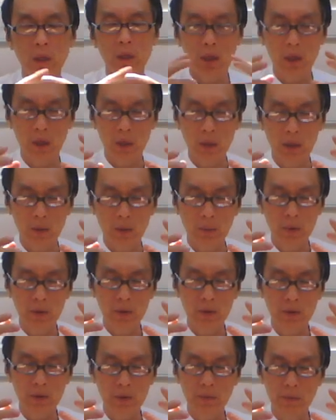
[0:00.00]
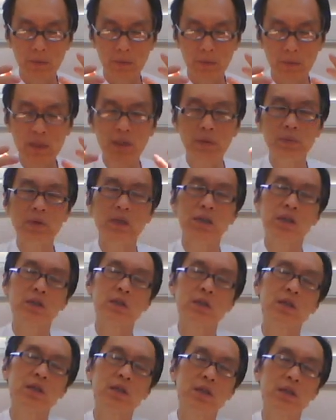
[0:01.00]
because
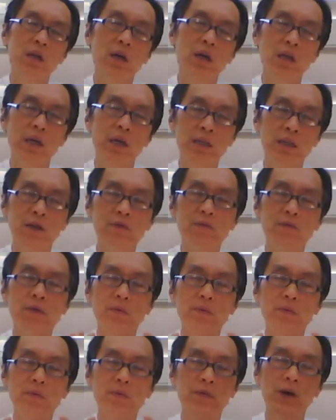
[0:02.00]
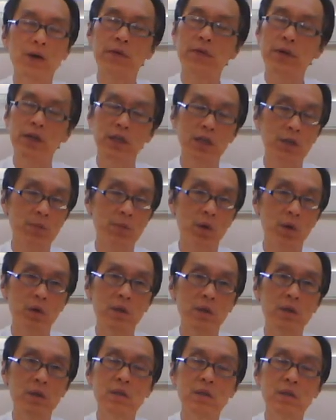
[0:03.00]
this is not 1855 anymore.
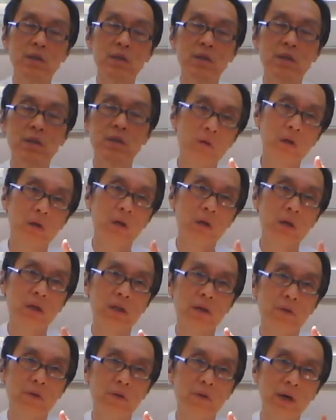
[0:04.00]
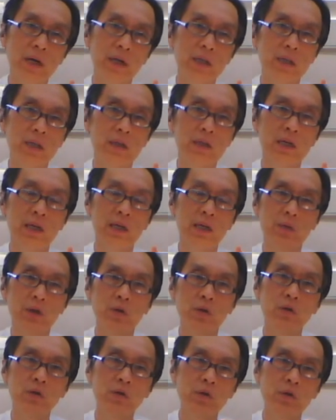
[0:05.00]
This is no longer the fighting time where
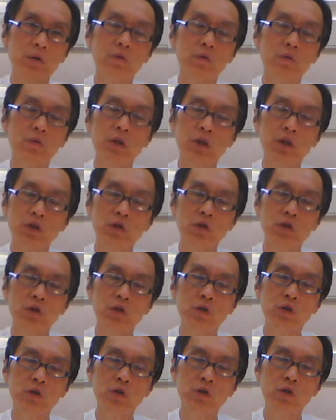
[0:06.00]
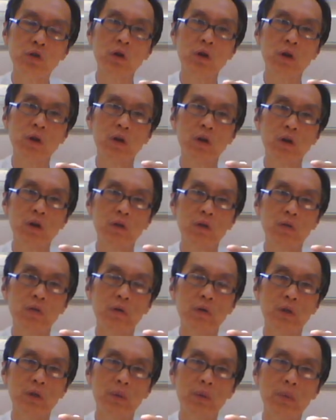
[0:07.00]
you use Wing Chun for
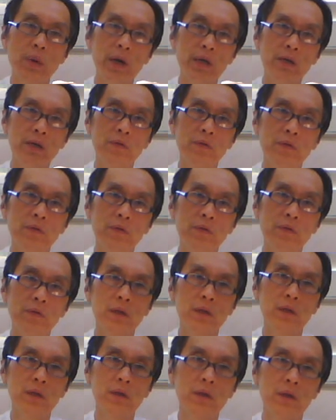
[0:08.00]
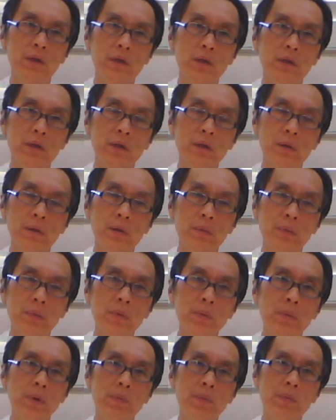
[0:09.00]
in the battlefield, and
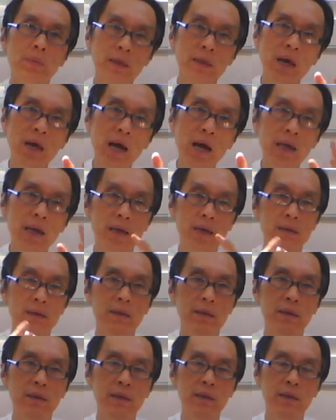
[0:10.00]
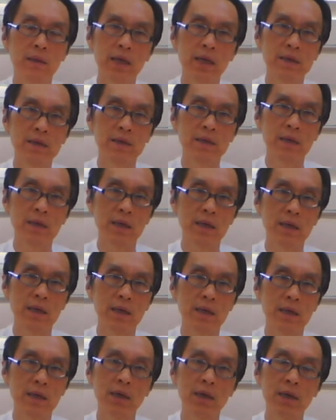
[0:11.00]
people might die the next day.
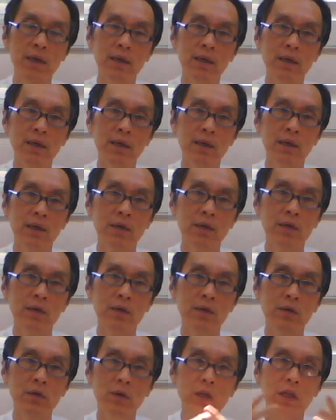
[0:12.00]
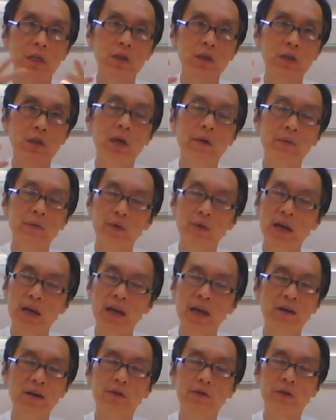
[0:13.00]
Okay, so they don't have to
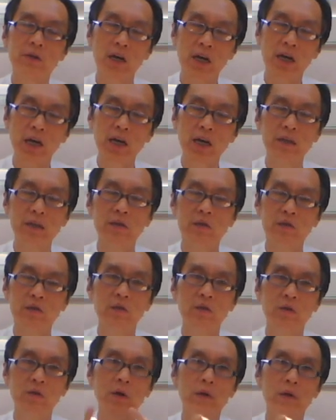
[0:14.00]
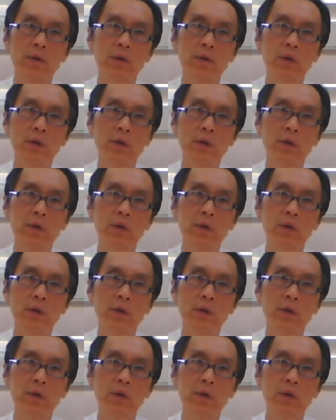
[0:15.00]
care for the health, so forth.